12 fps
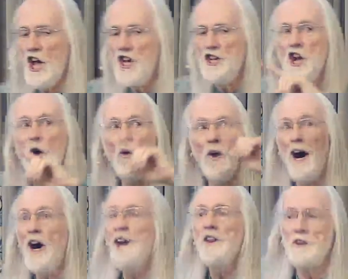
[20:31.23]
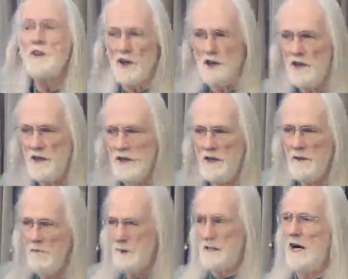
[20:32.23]
no other
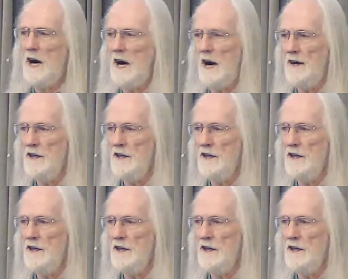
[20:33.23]
but God.